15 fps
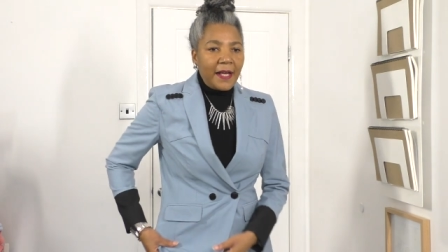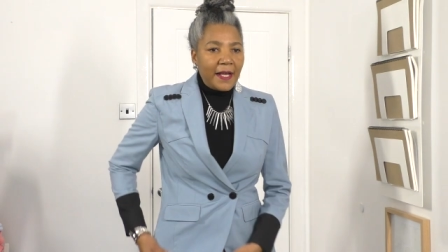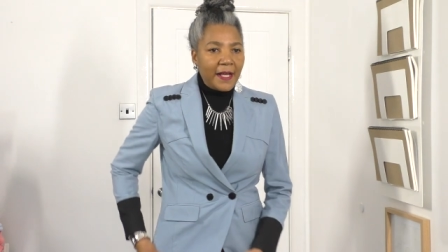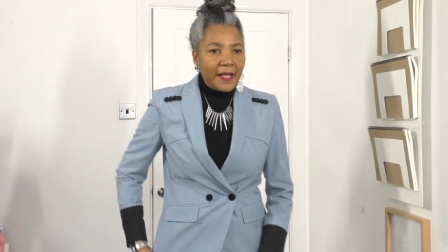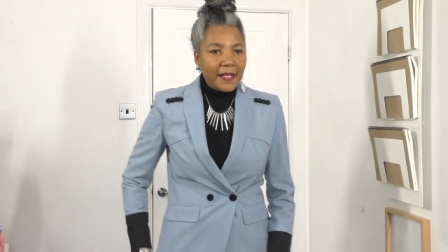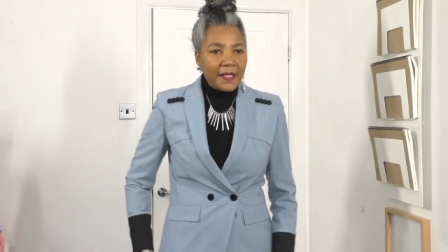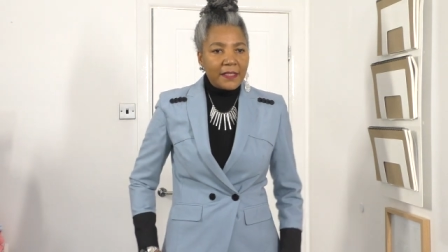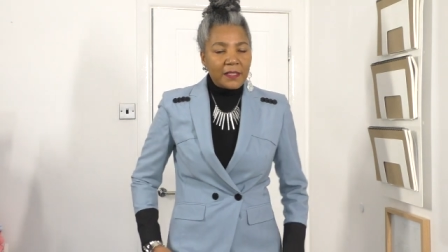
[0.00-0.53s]

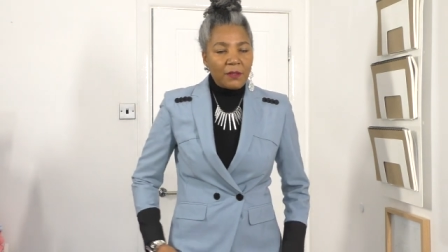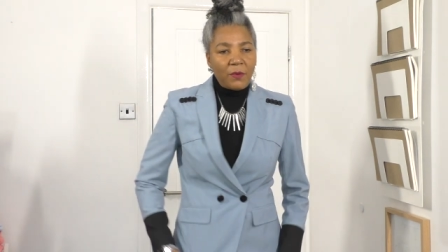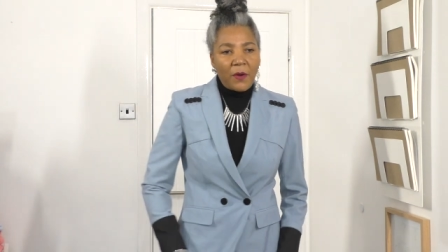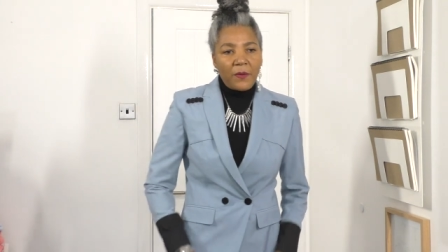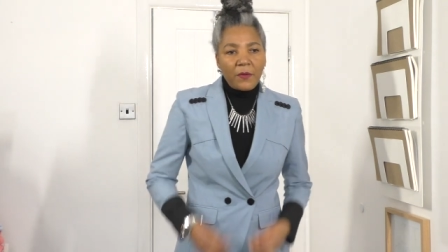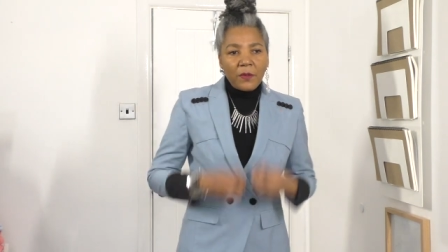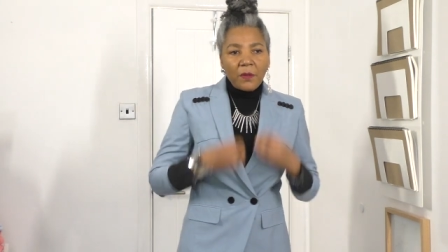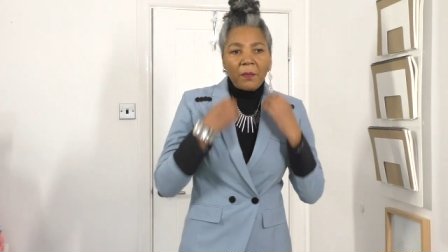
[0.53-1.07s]
And I'm
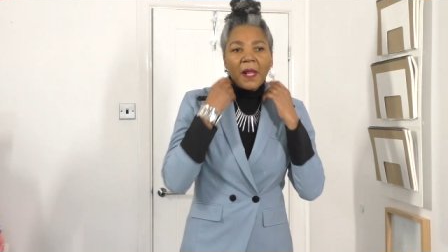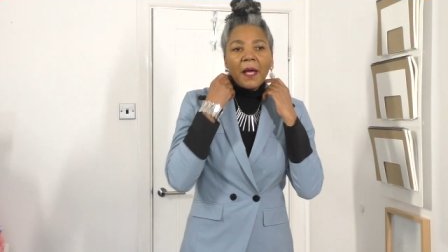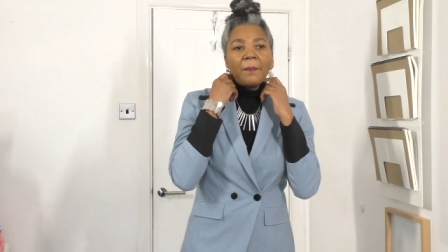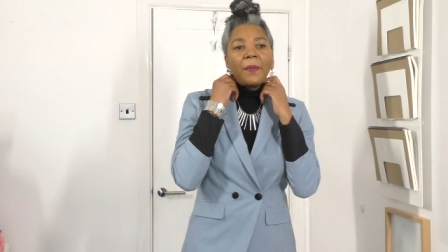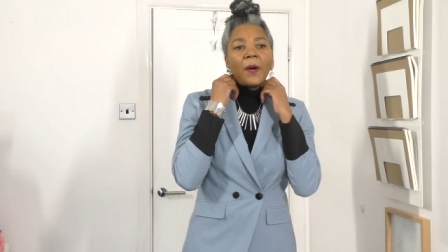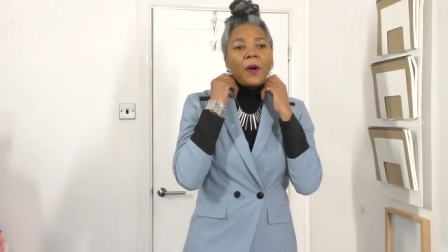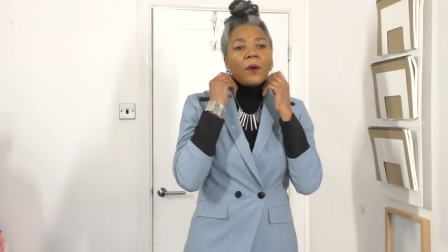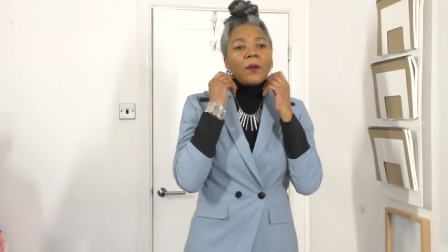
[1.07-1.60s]
wearing it with a
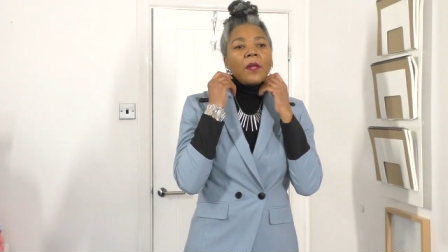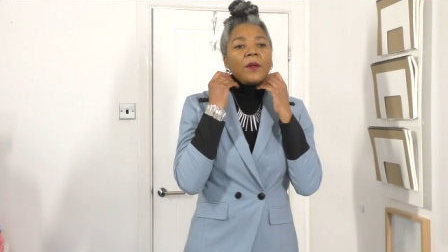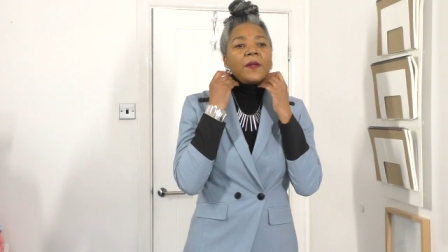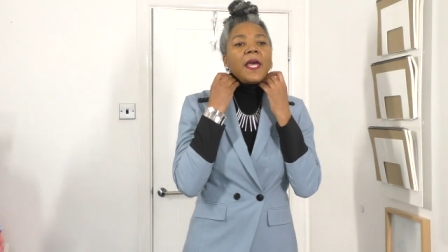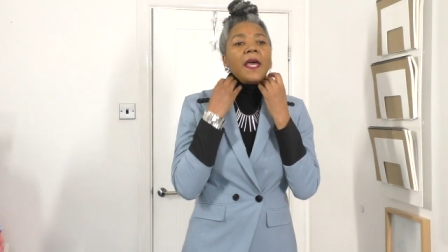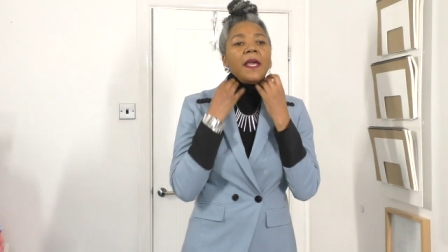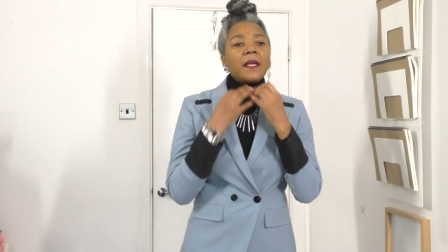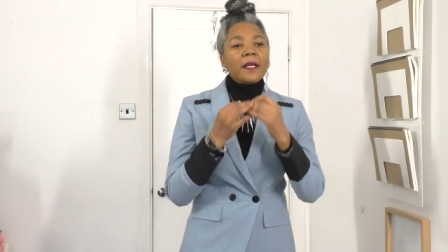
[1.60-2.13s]
black polo
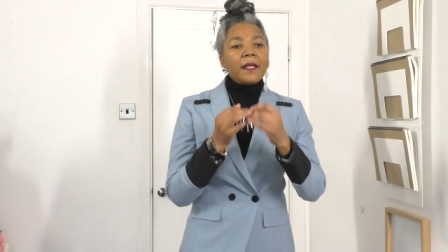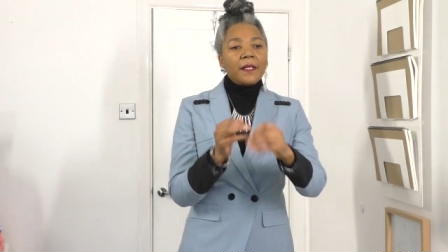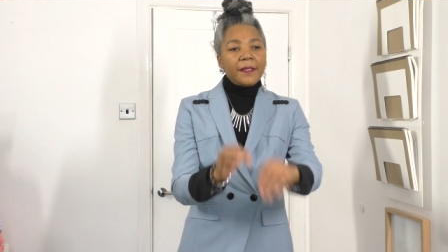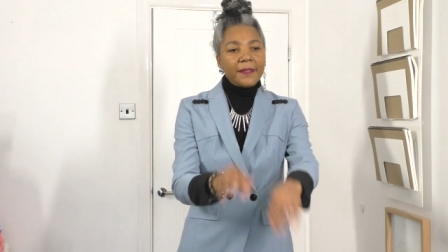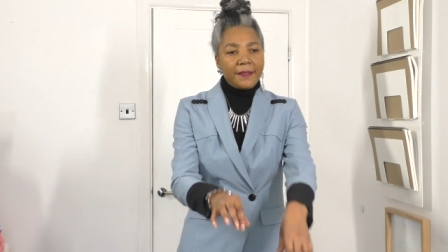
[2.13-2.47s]
neck.